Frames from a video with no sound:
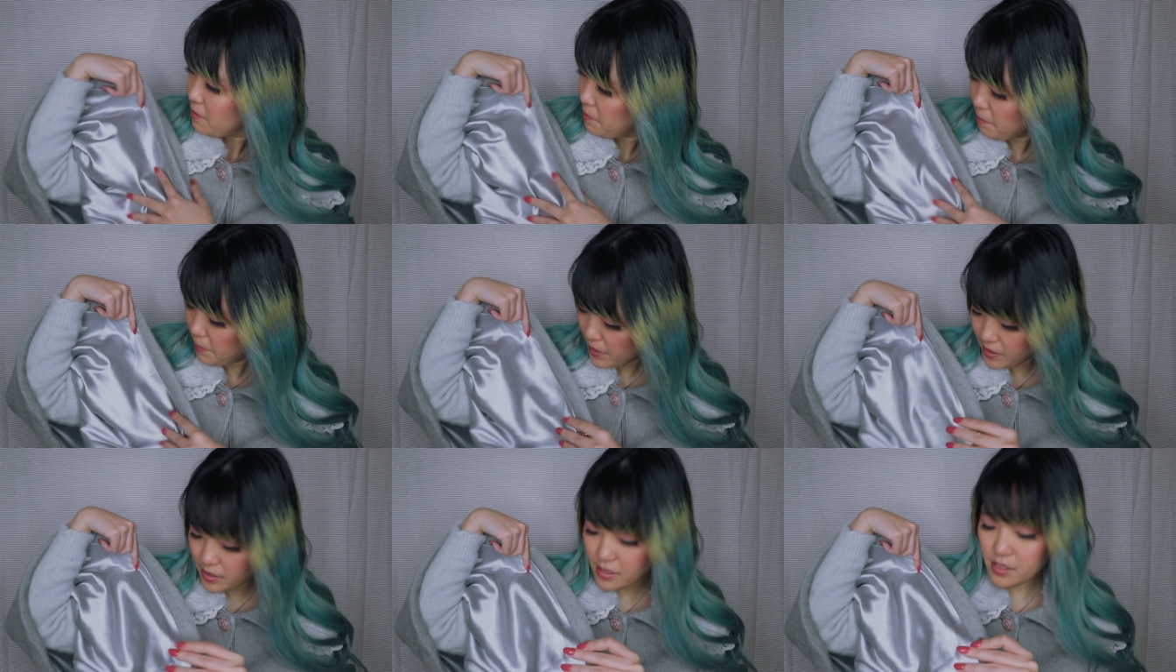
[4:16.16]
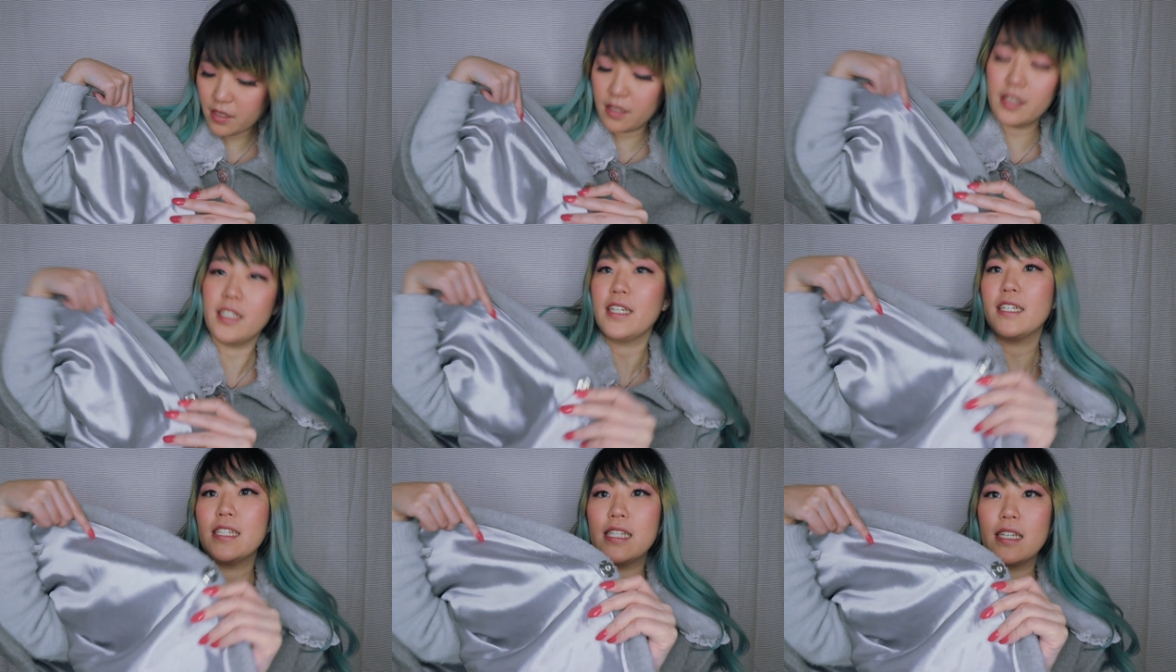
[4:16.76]
buttons on the
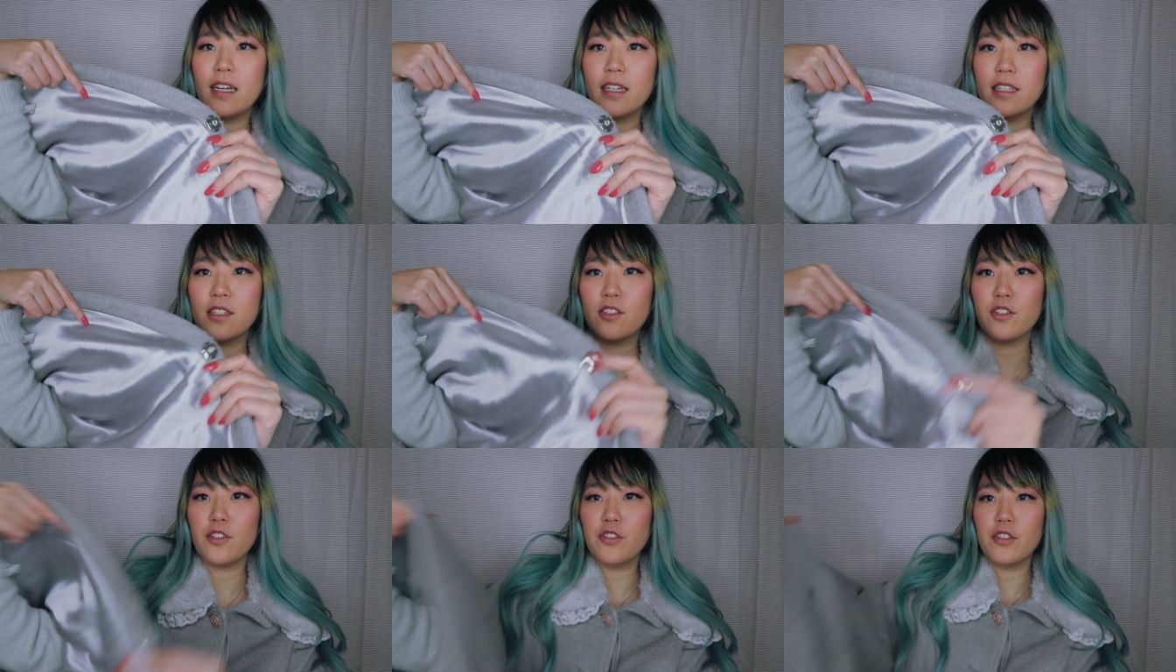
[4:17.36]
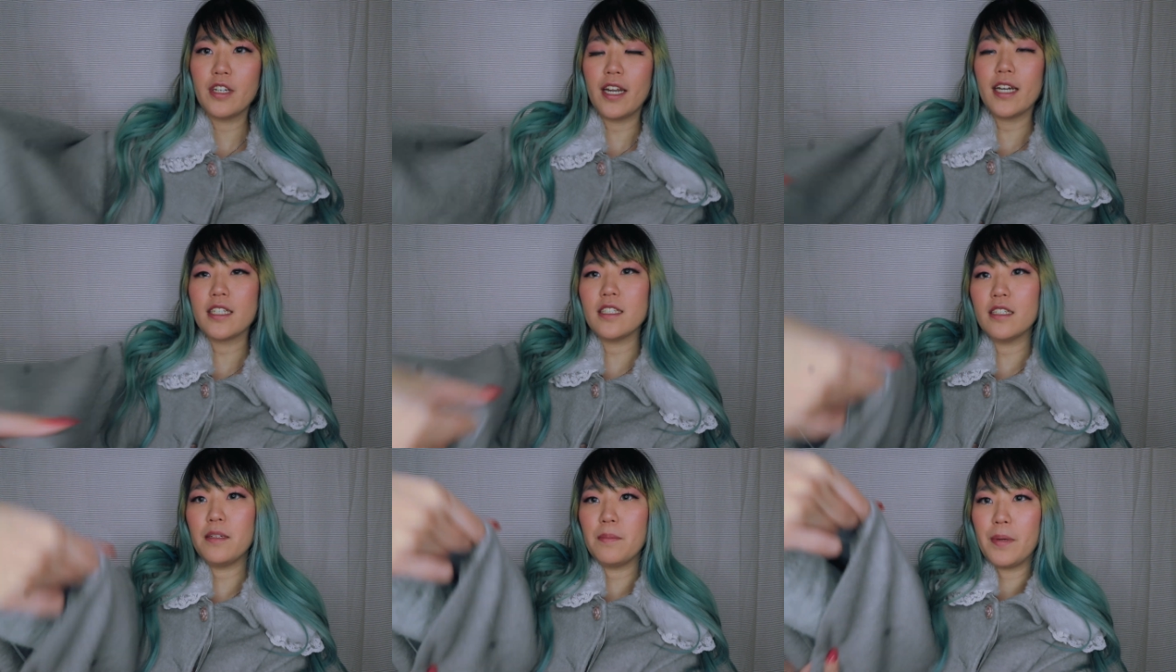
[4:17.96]
inside so you could
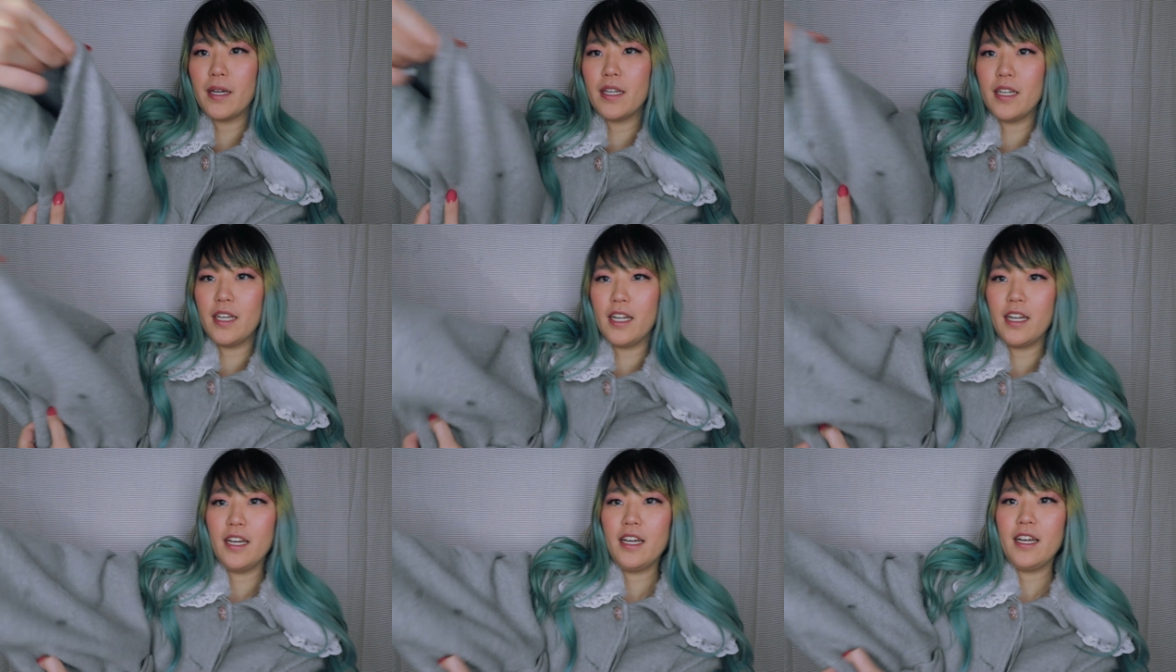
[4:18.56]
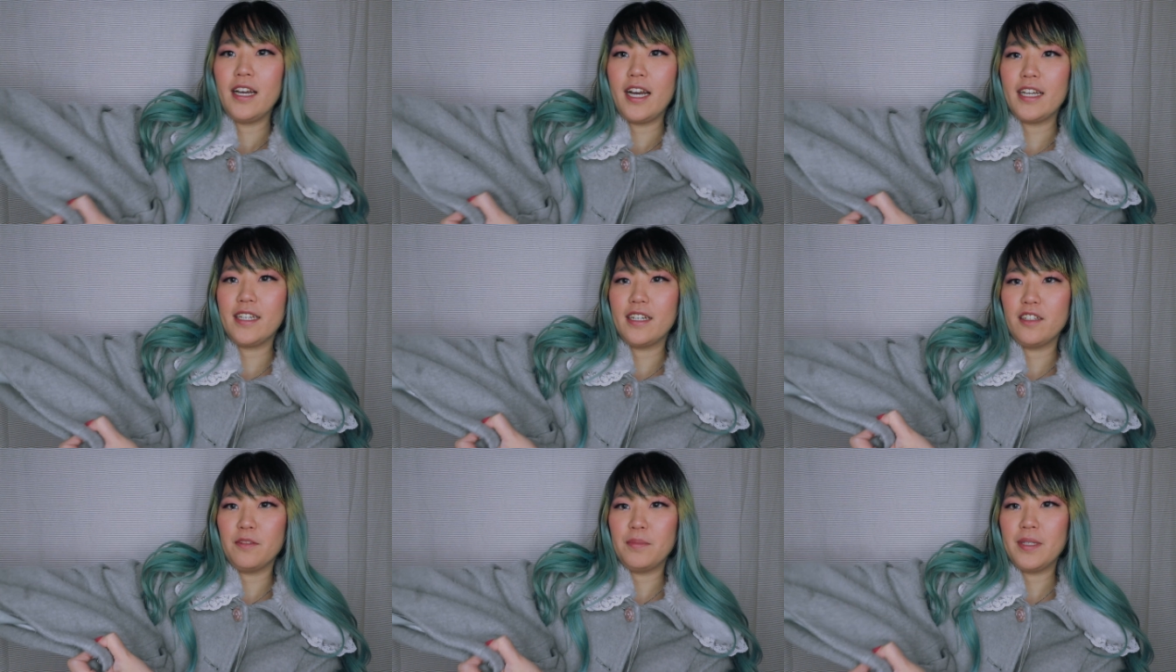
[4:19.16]
actually button it and then
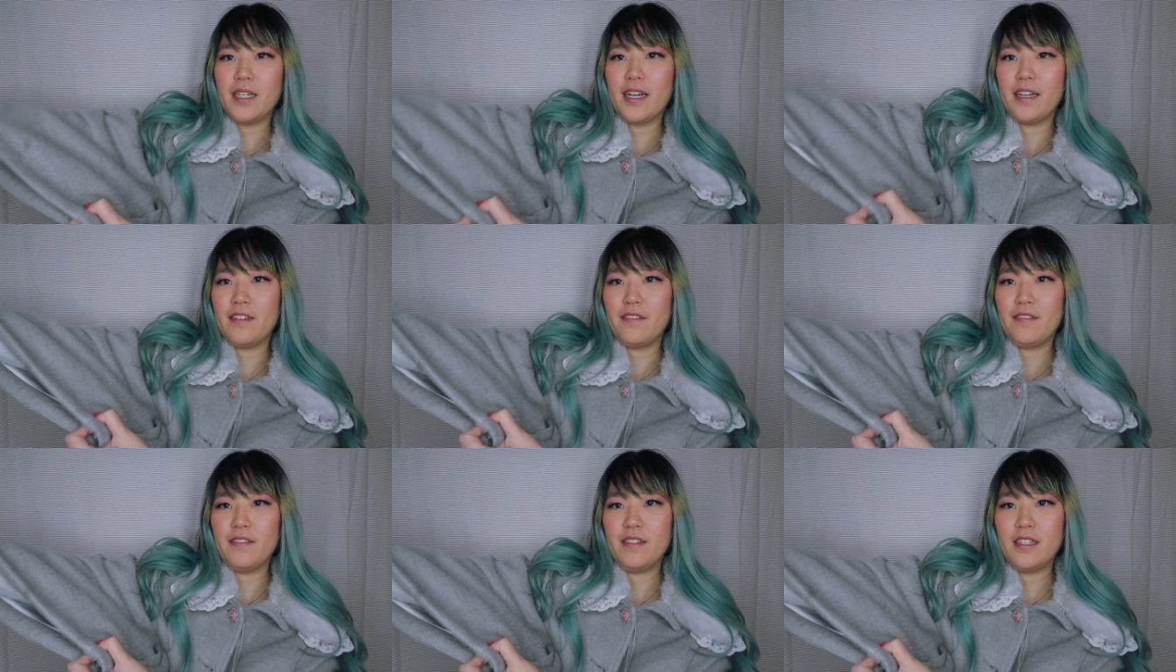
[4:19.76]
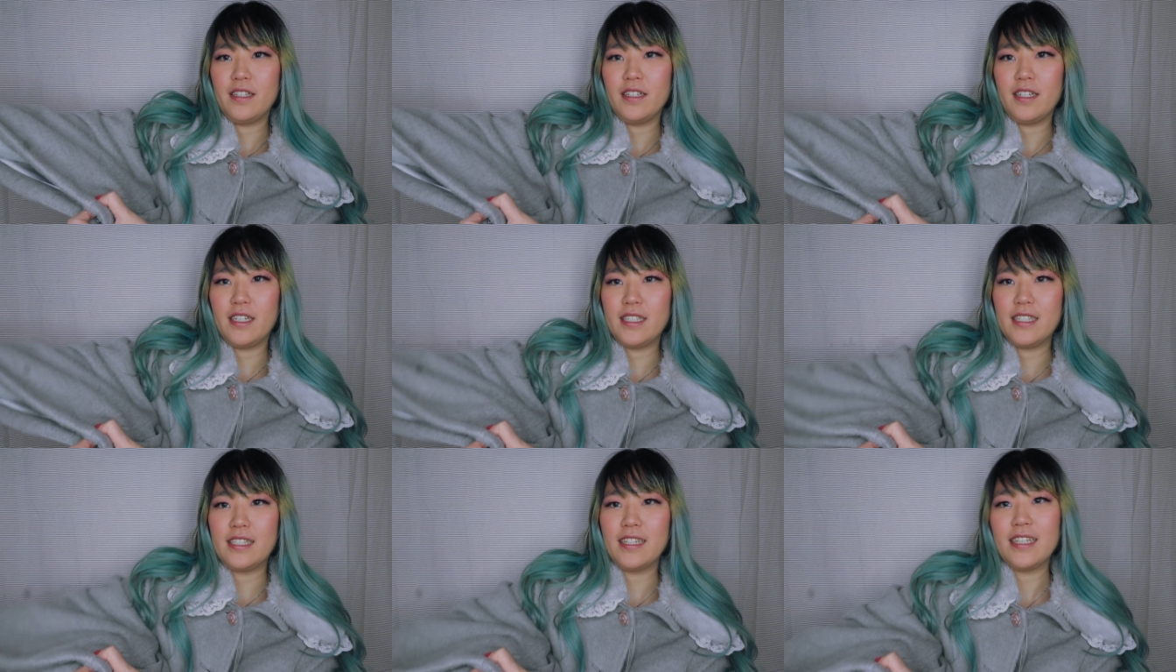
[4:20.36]
it'll be kind of a
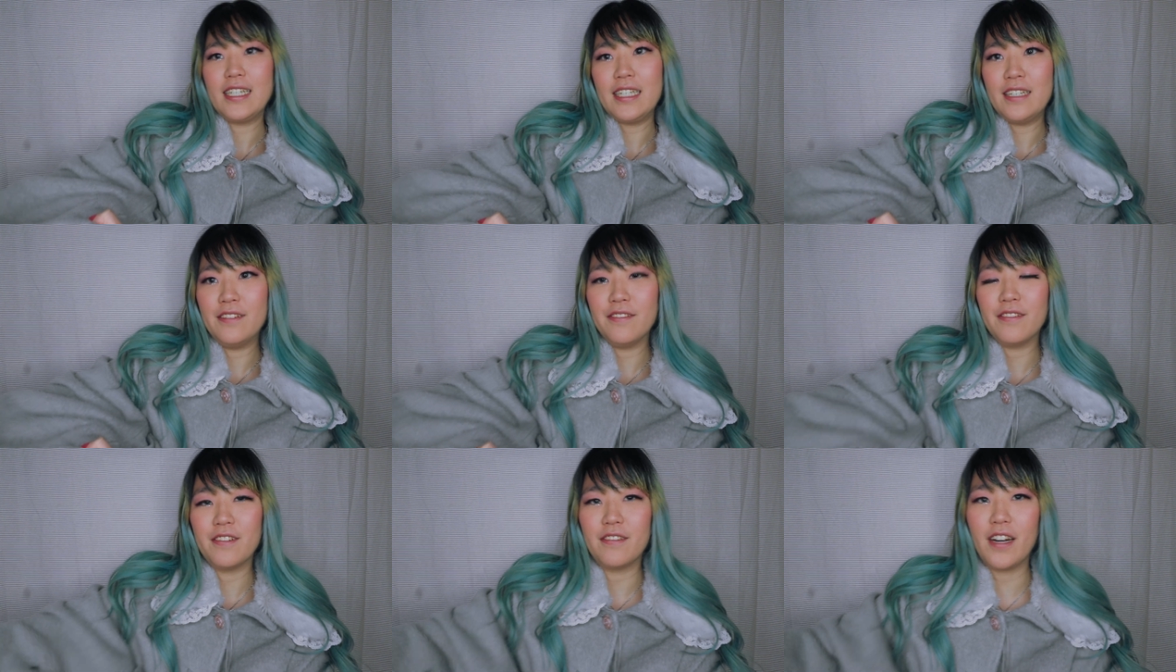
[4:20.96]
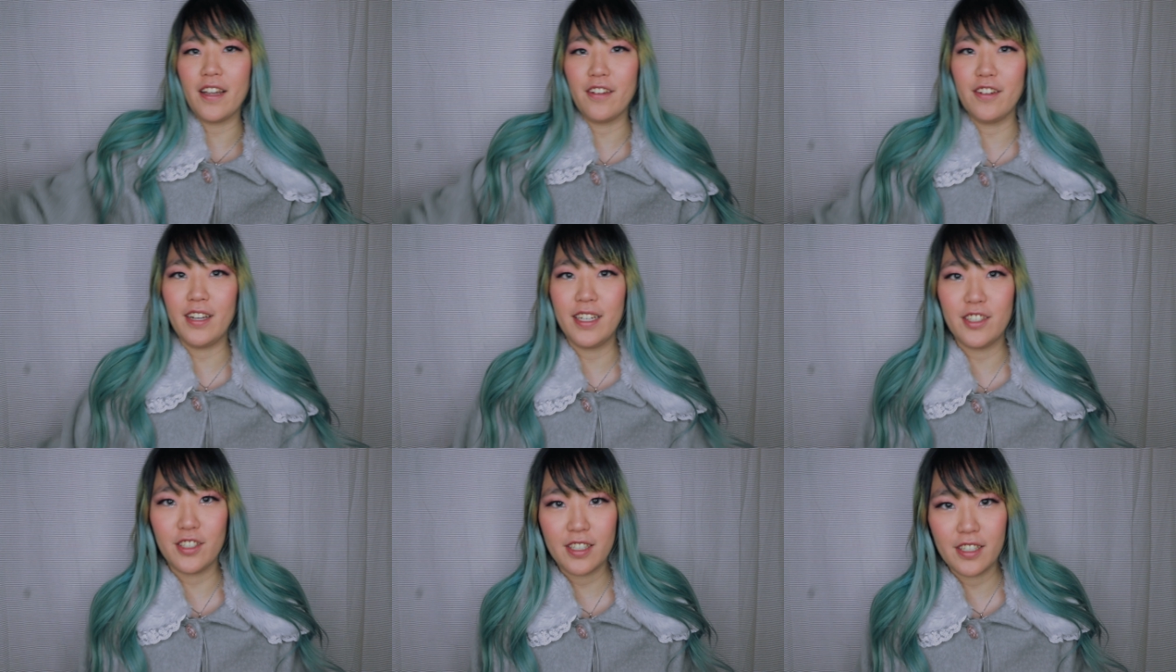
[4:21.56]
sleeve rather
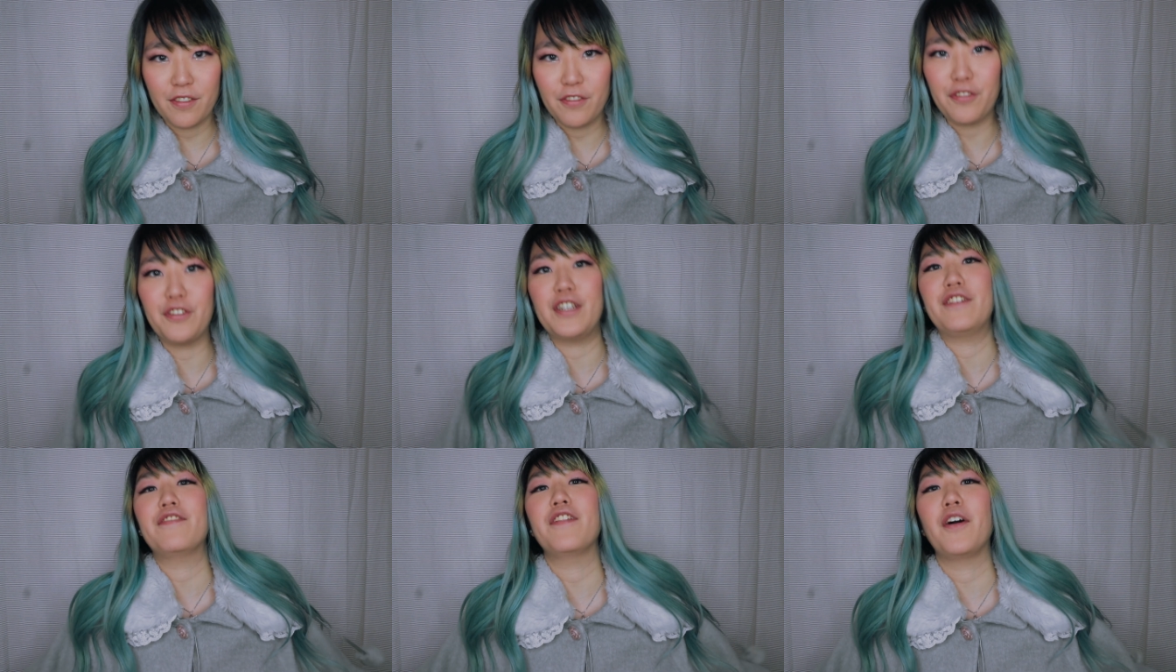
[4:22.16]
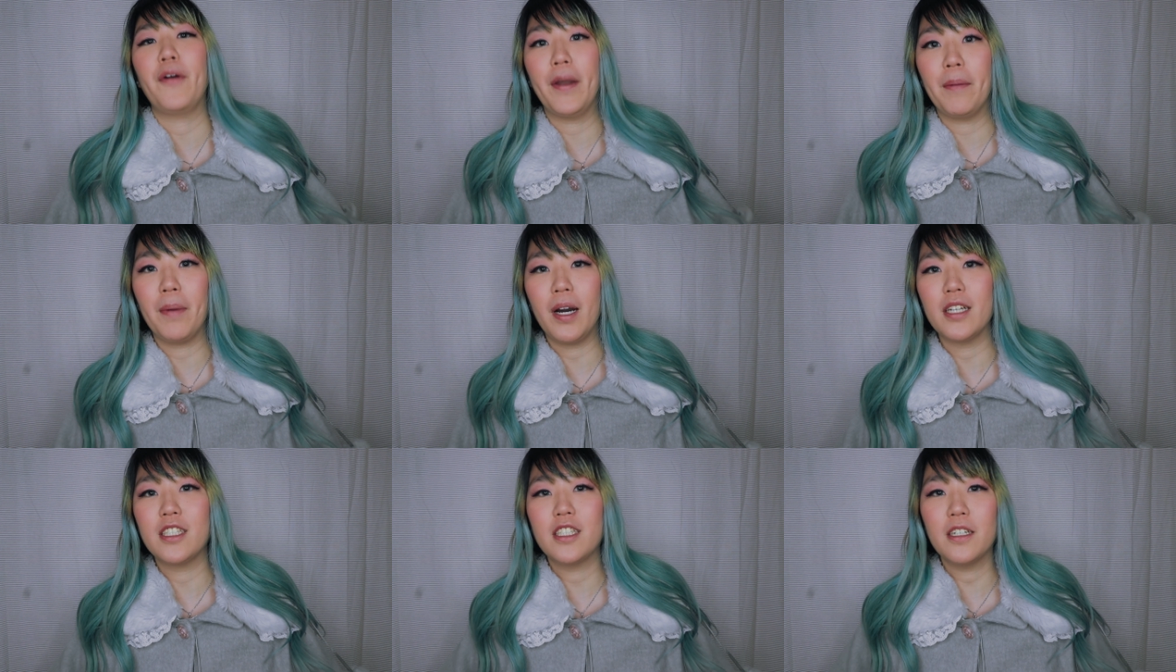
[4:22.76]
than just a free-flowing
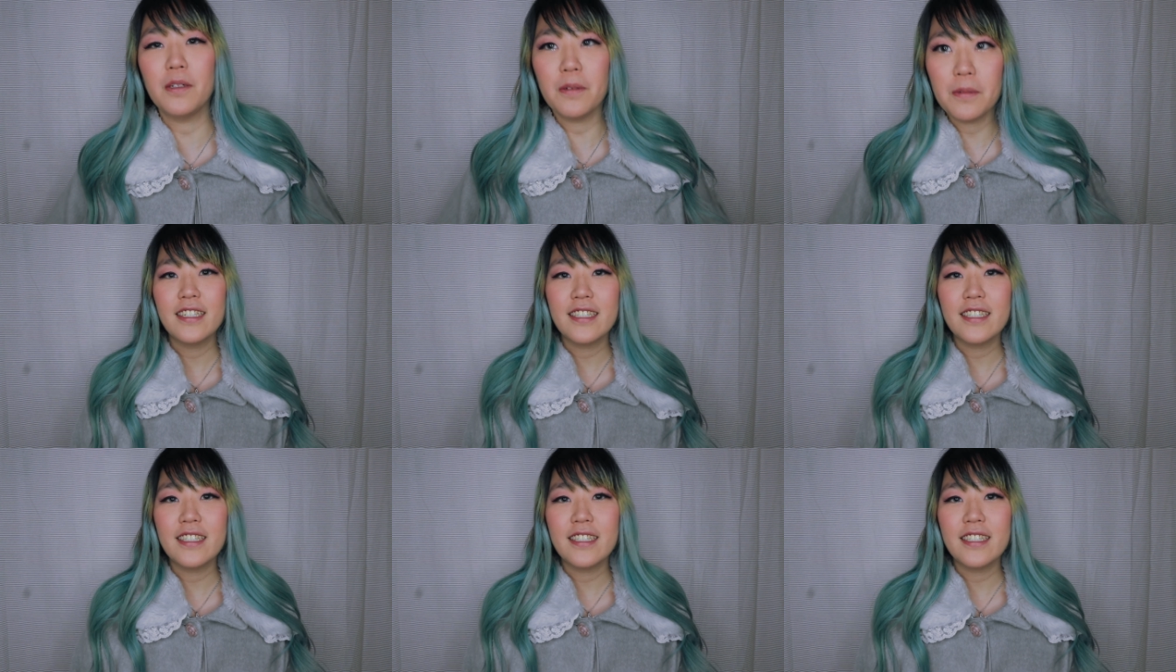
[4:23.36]
poncho.